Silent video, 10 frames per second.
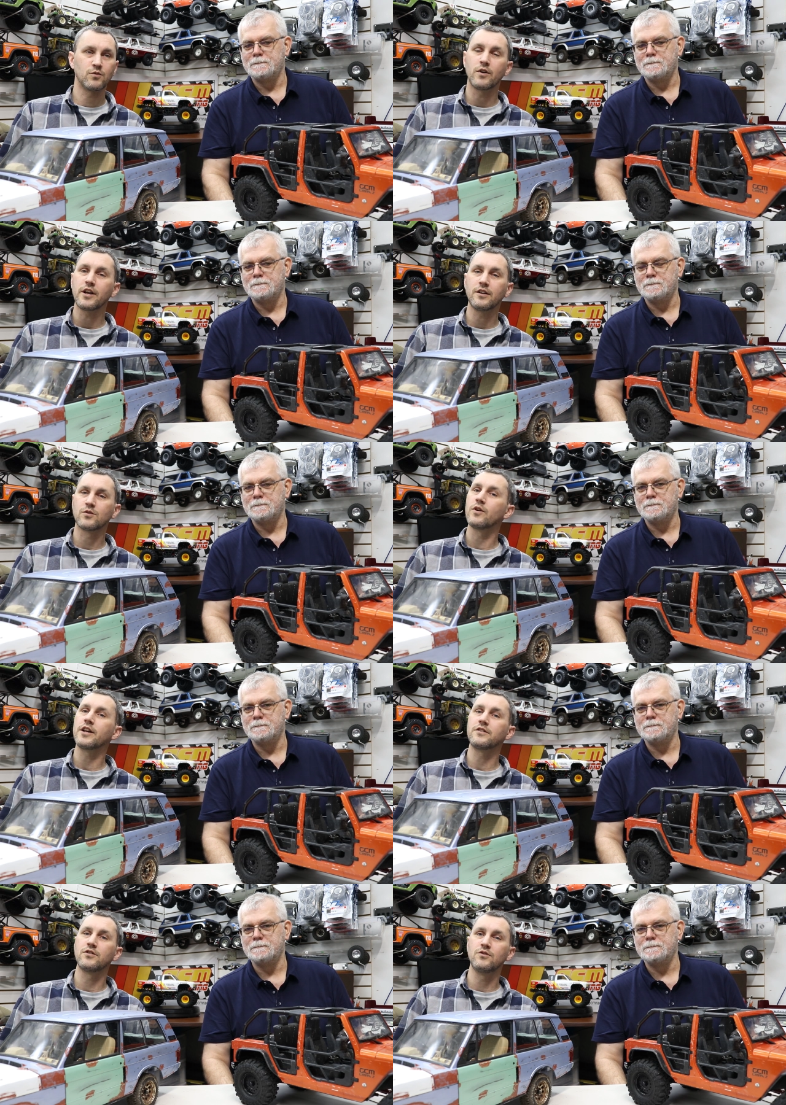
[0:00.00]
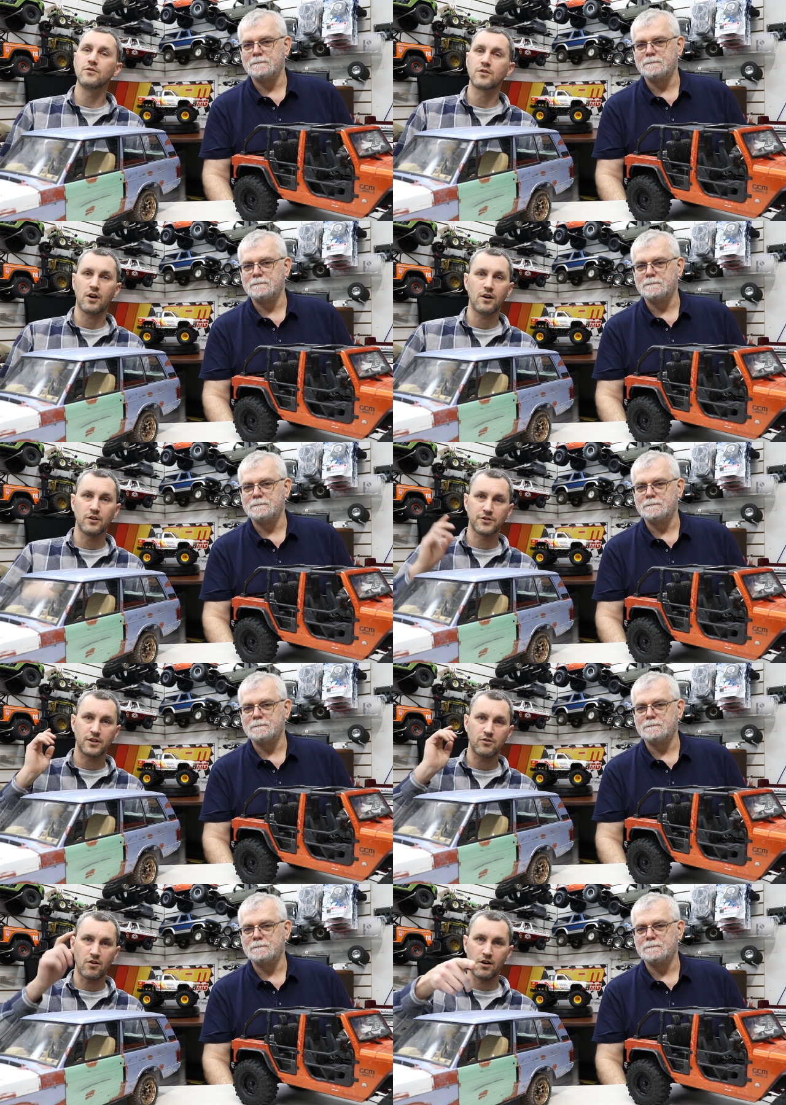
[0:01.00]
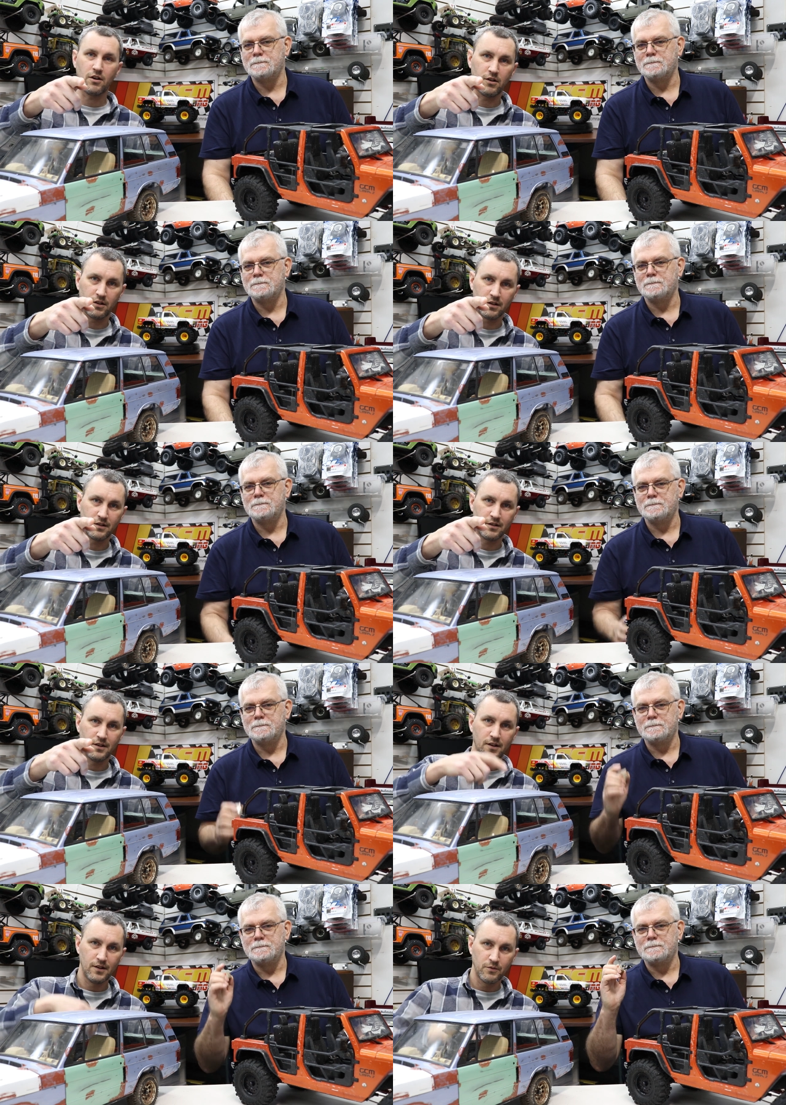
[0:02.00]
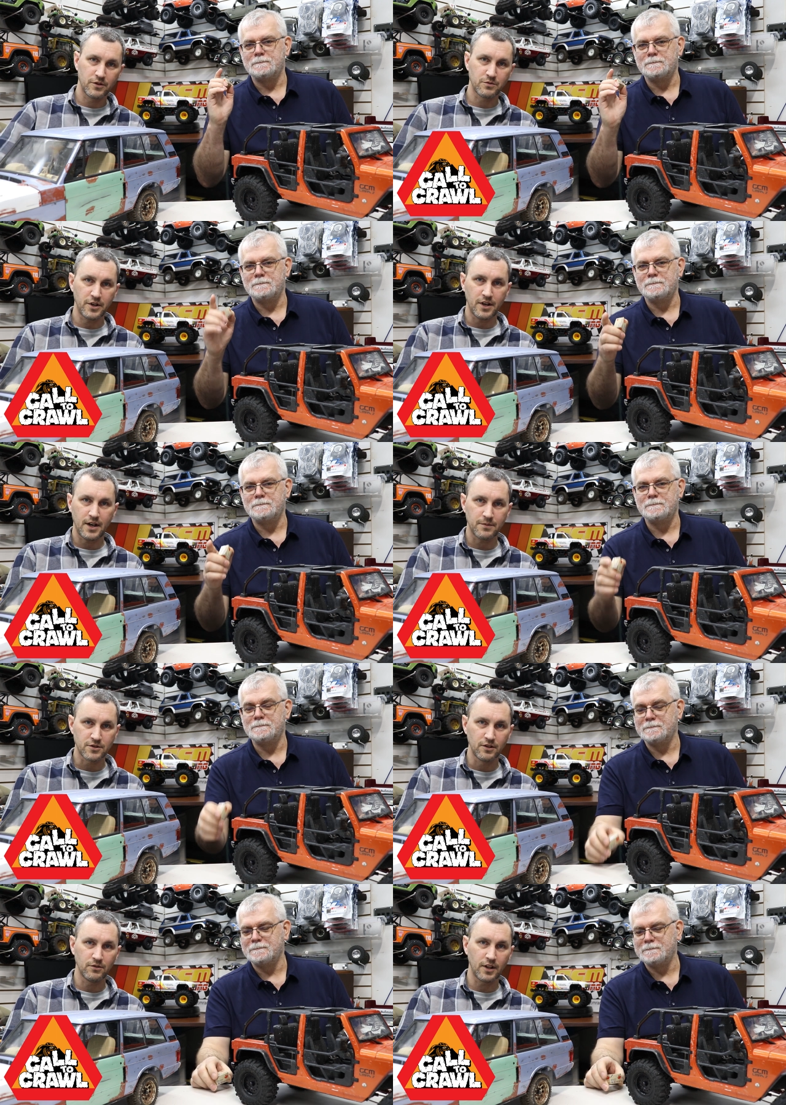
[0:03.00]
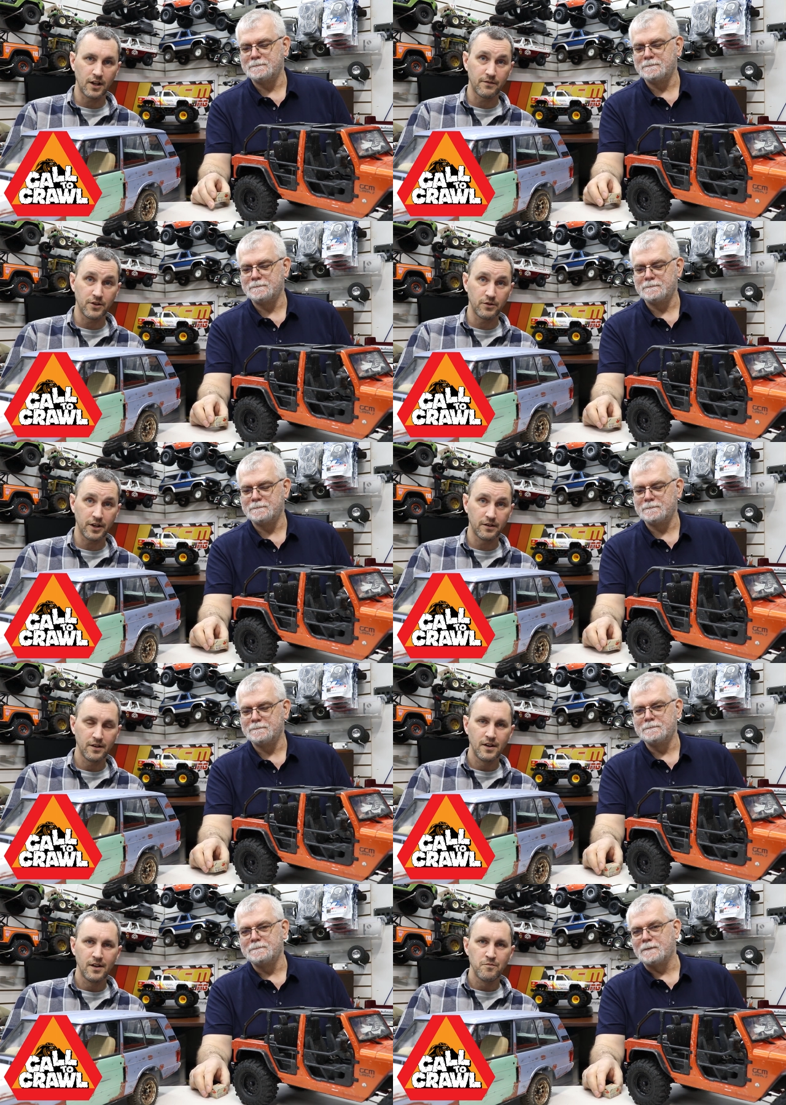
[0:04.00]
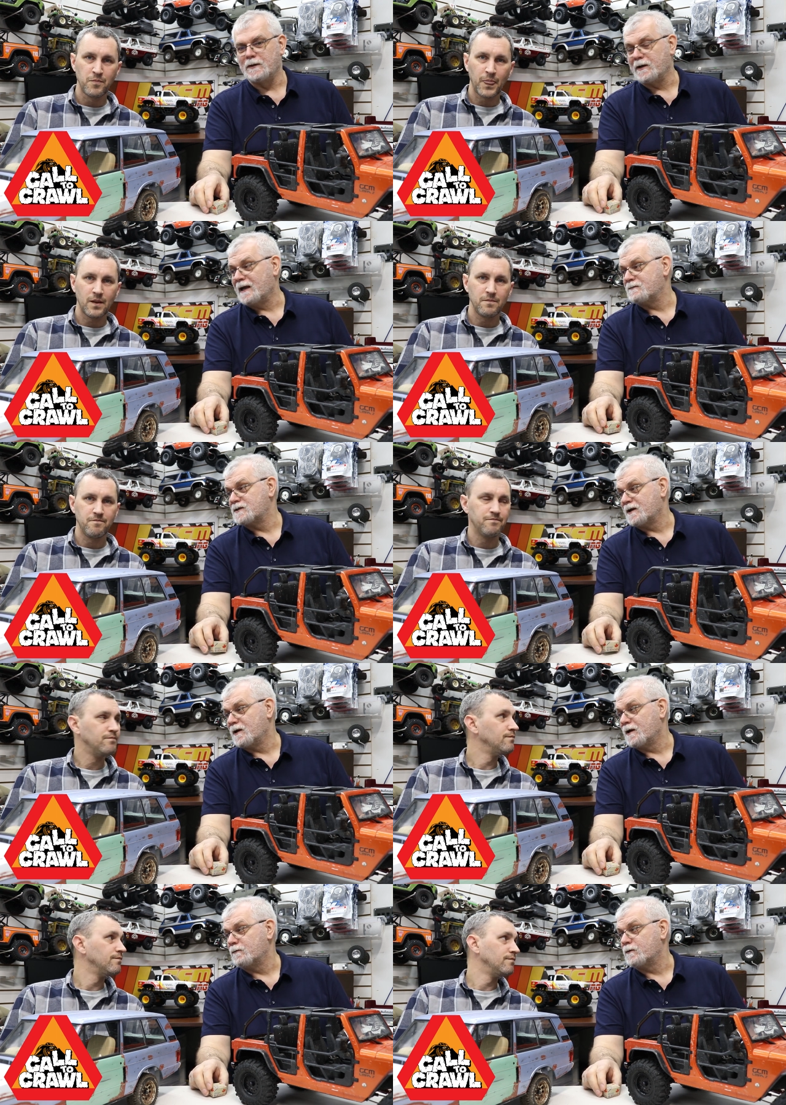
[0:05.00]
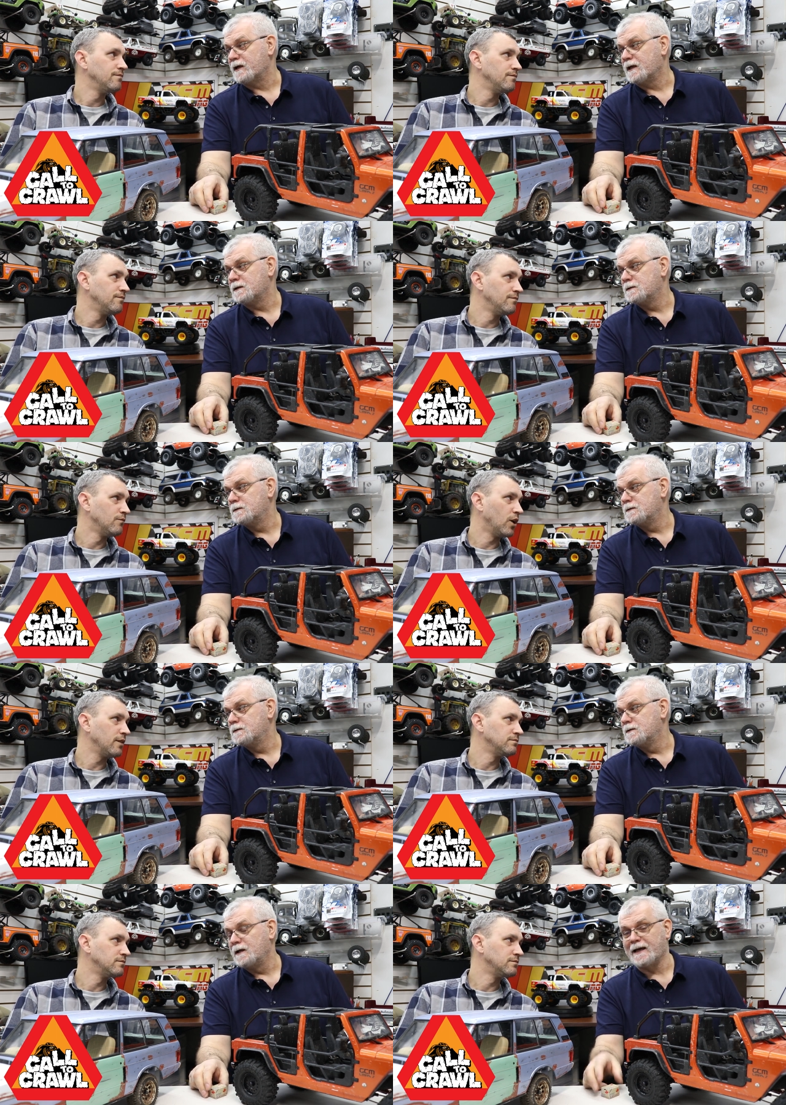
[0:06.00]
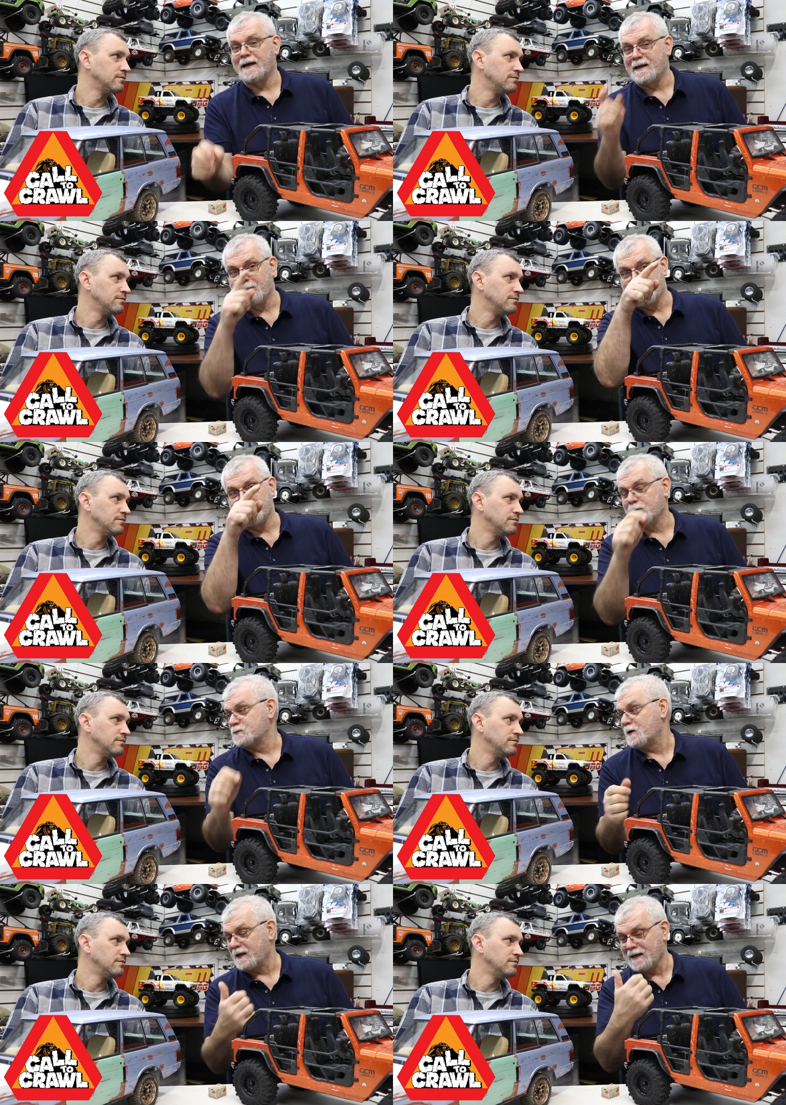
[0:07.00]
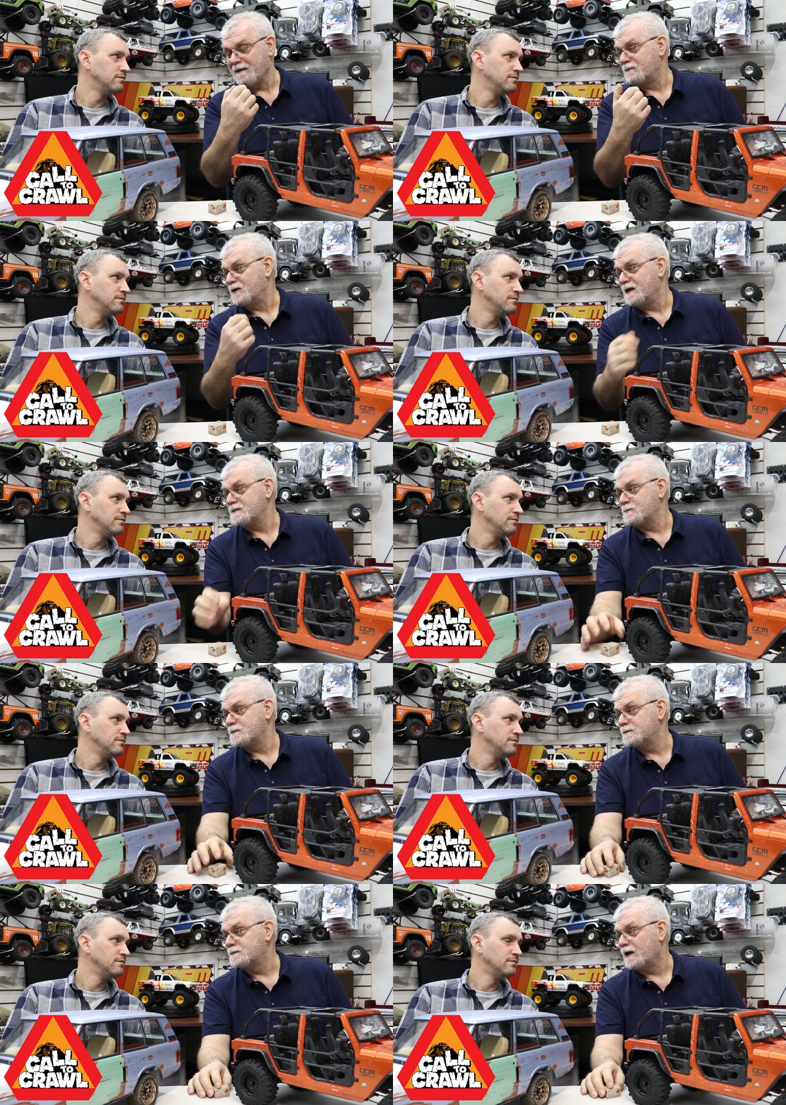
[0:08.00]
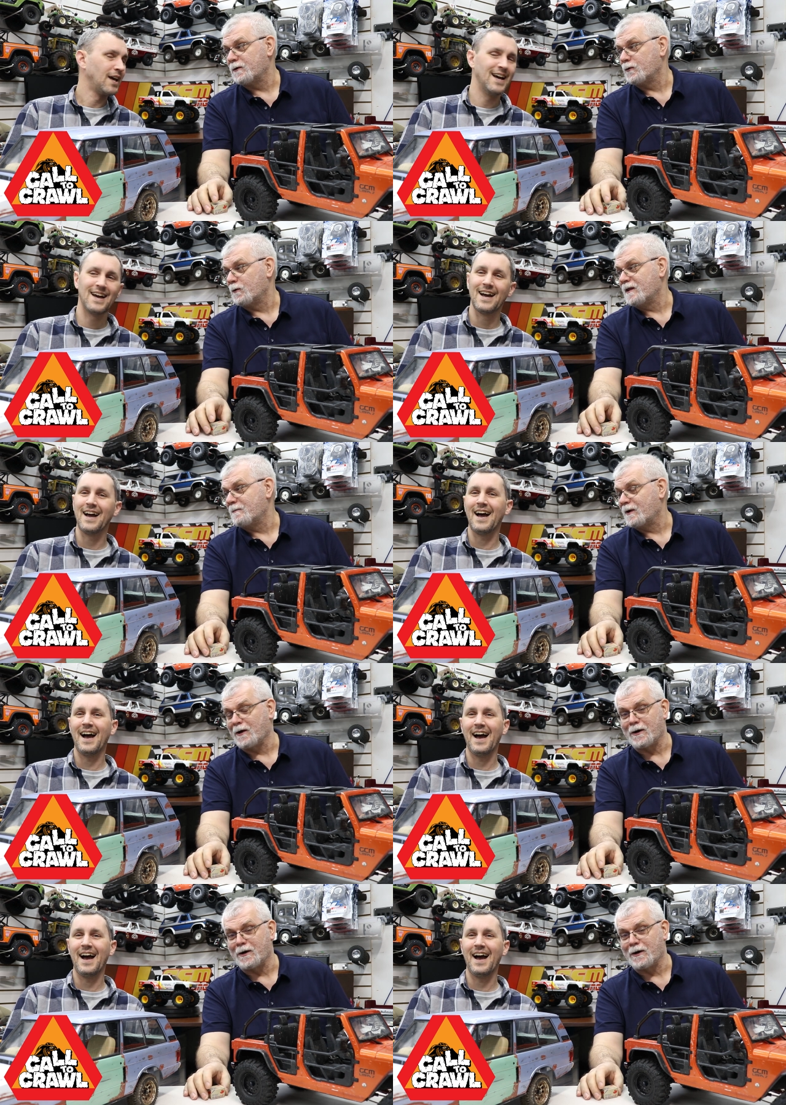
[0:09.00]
Speaker 1: 2022 Call to Crawl, which we absolutely love doing.
Speaker 2: Now you got to start that over again. Why? I got to get my phone so I can have the dates. I don't know them by the